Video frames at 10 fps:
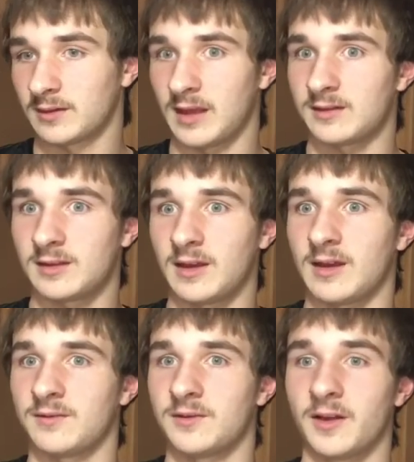Can't say
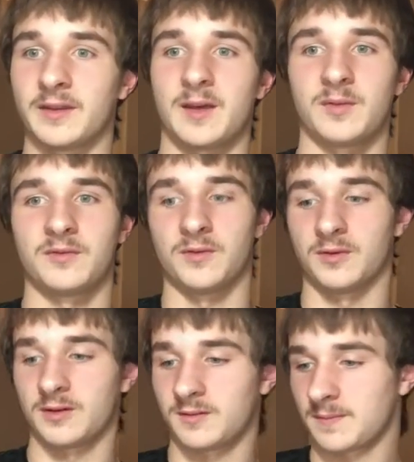I've done that
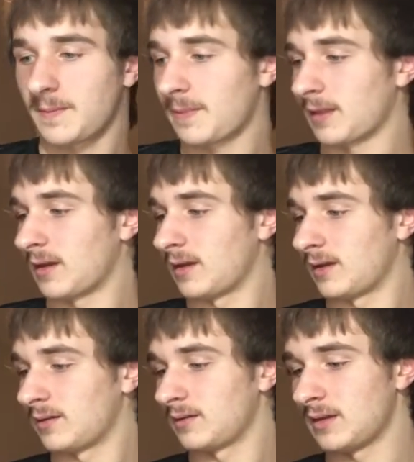before.
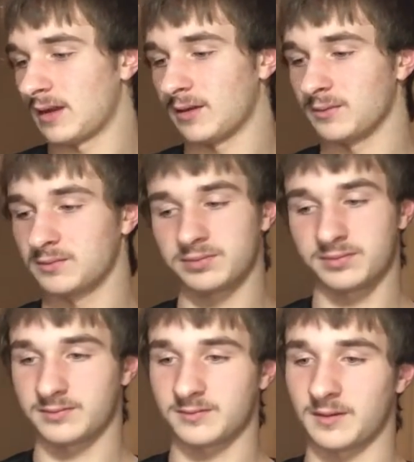And yeah,
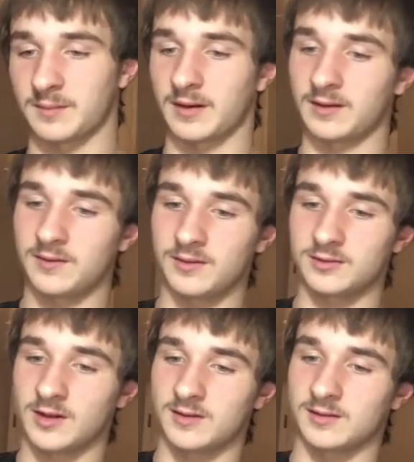but I'll give it a
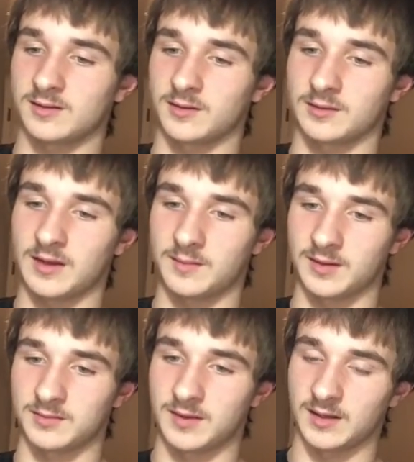try this year with that
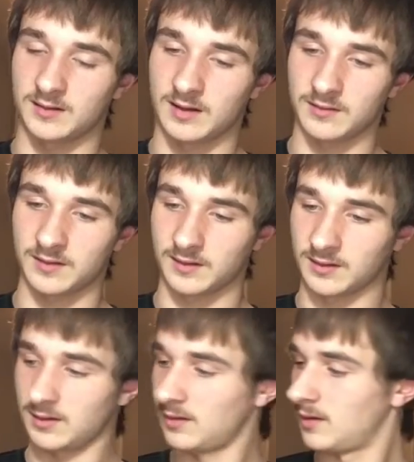buzz bait,
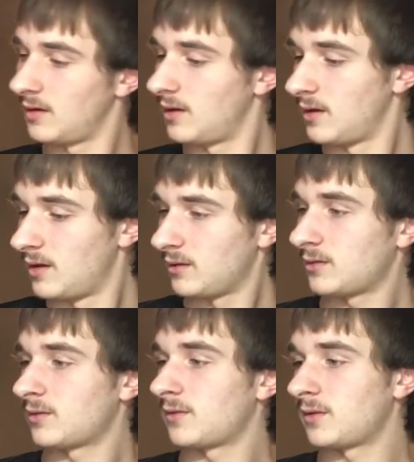definitely.
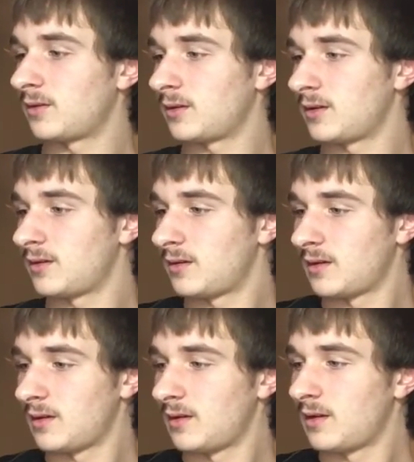So it's very good.
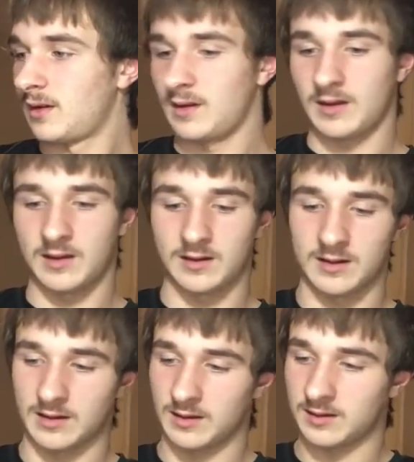And
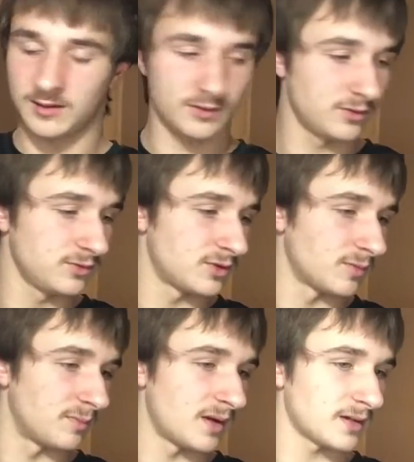that concludes our
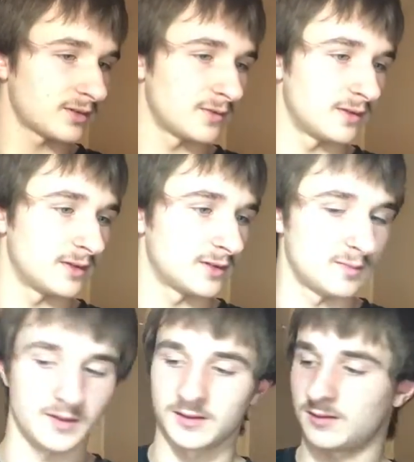box for
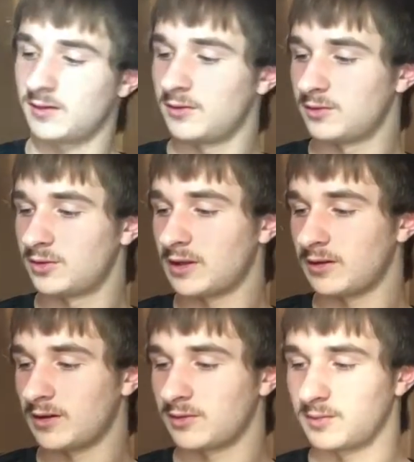this month. Huge
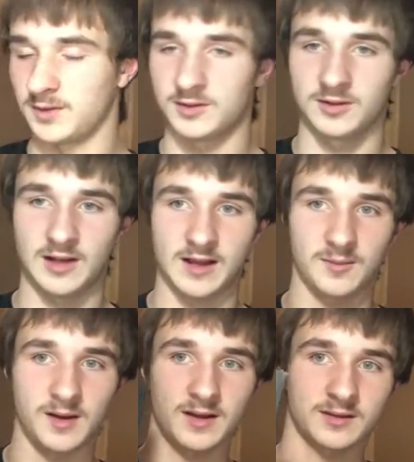shout out to Mystery
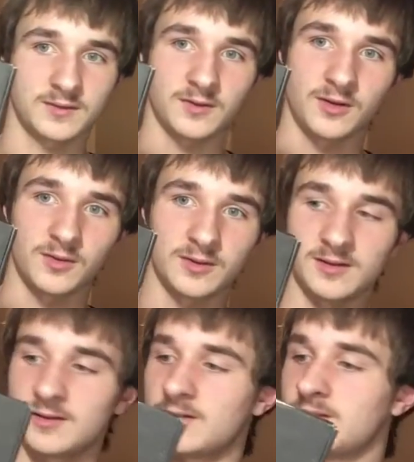Tackle Box for
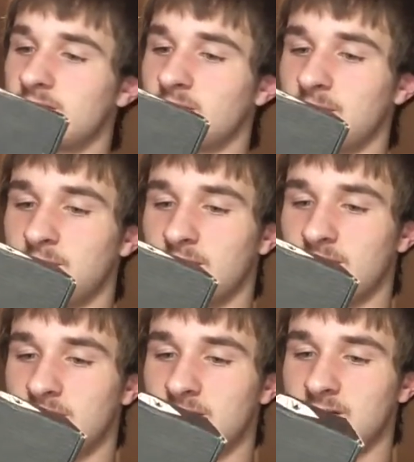always sending me
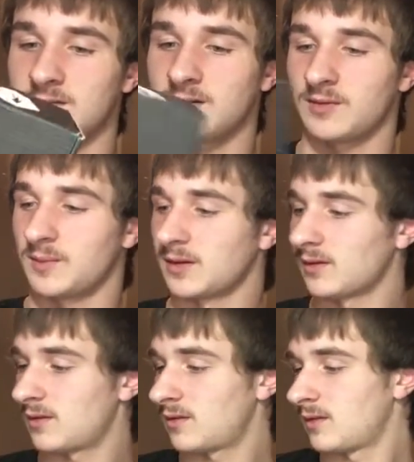one of these every
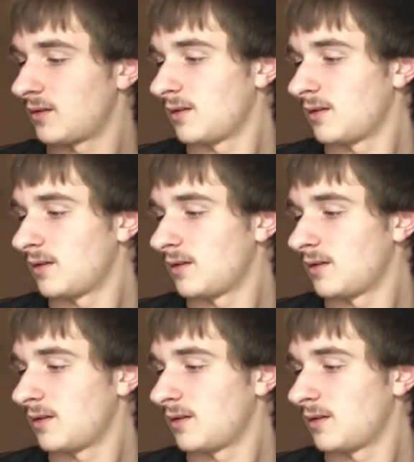month.